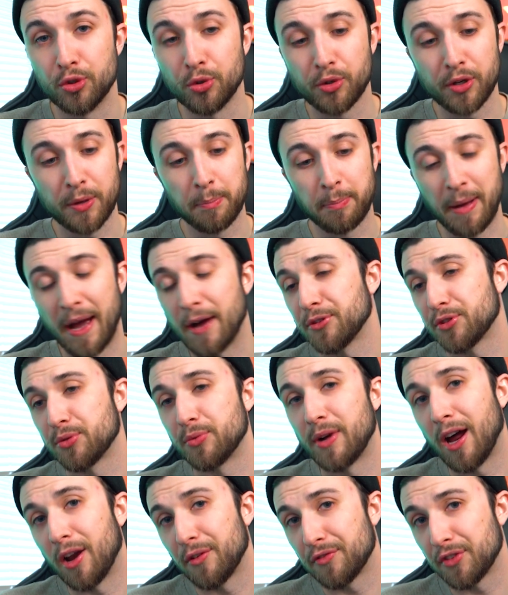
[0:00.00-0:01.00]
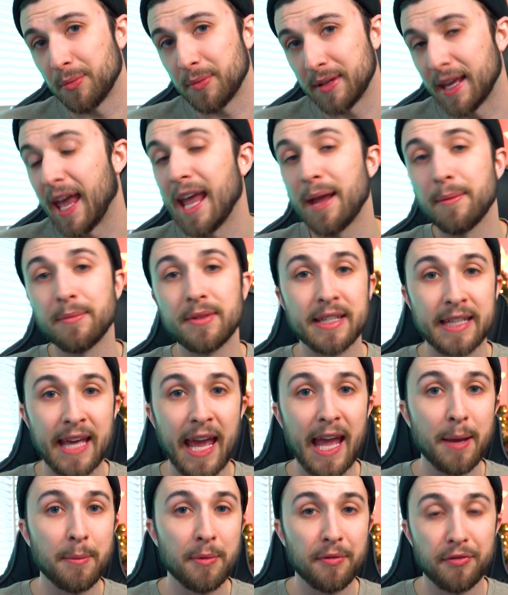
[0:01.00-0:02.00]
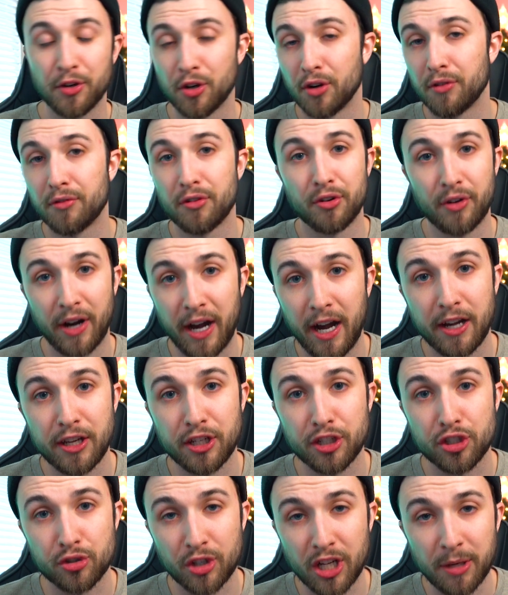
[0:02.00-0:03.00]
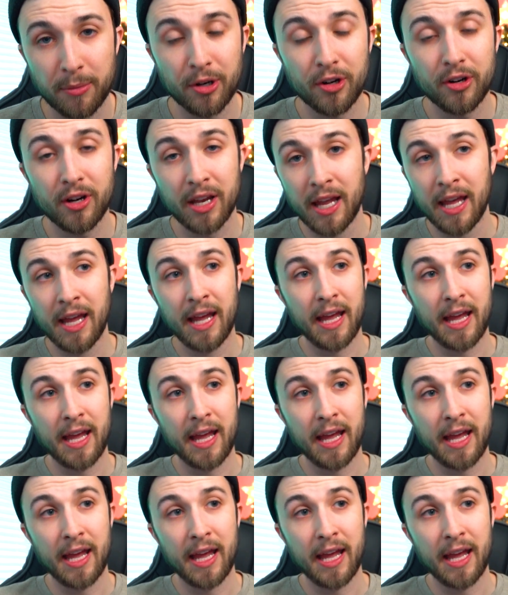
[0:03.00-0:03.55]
You can bounce around from game to game if you're a variety streamer,